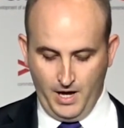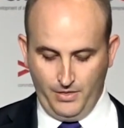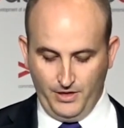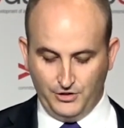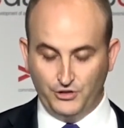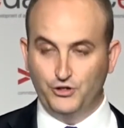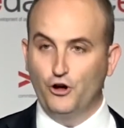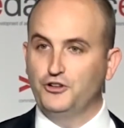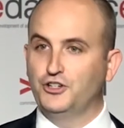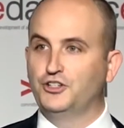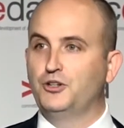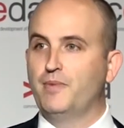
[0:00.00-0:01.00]
And this is not
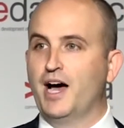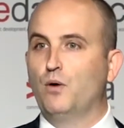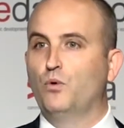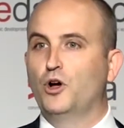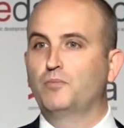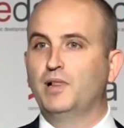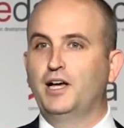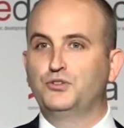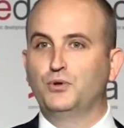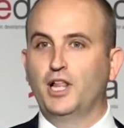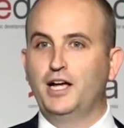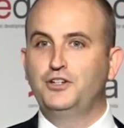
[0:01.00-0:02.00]
just about
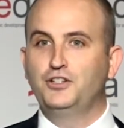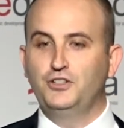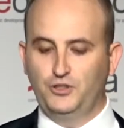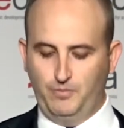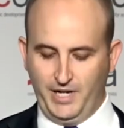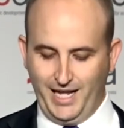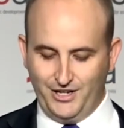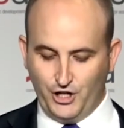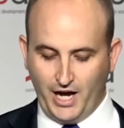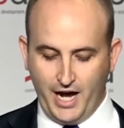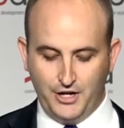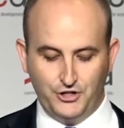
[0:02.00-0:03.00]
workplace relations, but
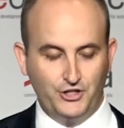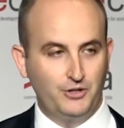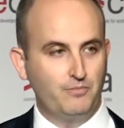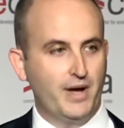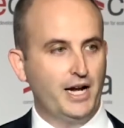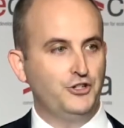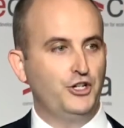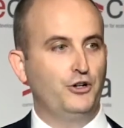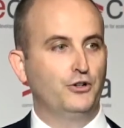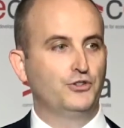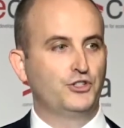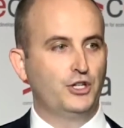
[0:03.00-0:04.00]
education,
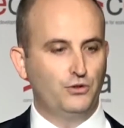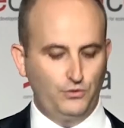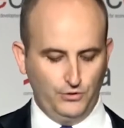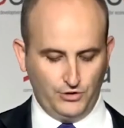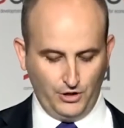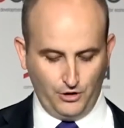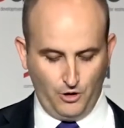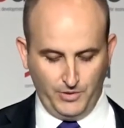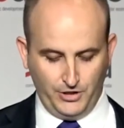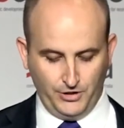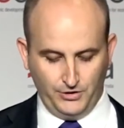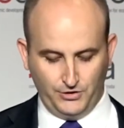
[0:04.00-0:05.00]
managerial skills and
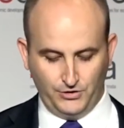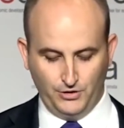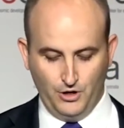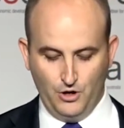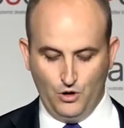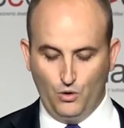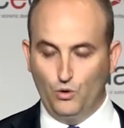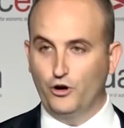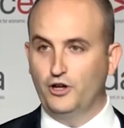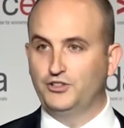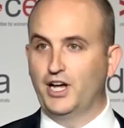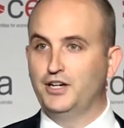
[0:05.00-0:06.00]
competence,
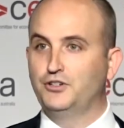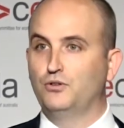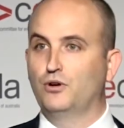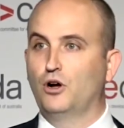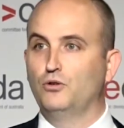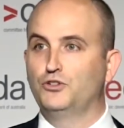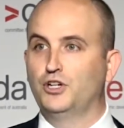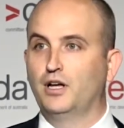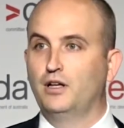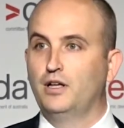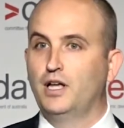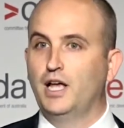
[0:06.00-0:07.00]
organisational culture
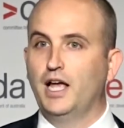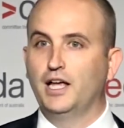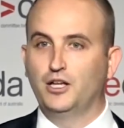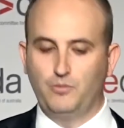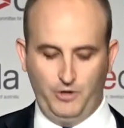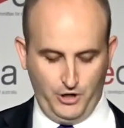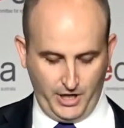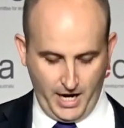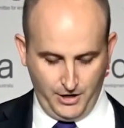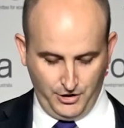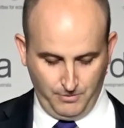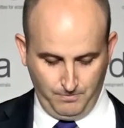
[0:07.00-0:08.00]
and
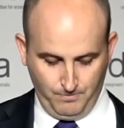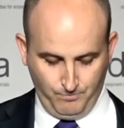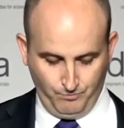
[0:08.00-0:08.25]
communication.